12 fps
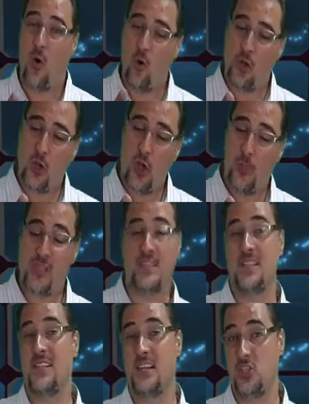All the
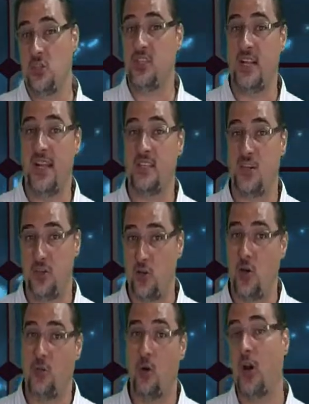competencies that you selected in your
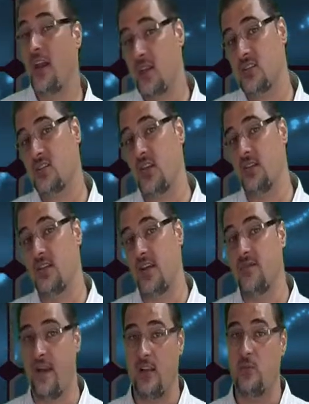logbook are now synced and
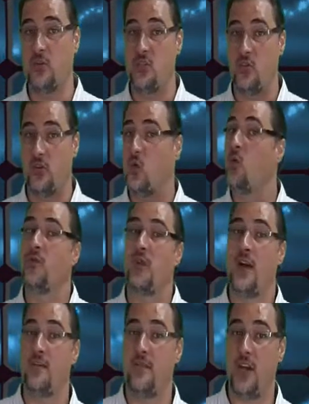available to you in the
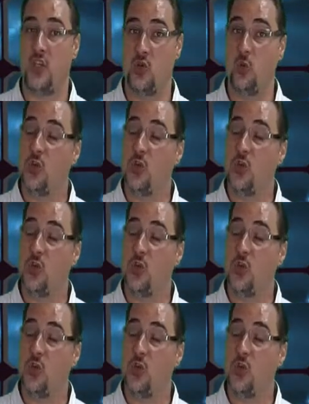offline fashion,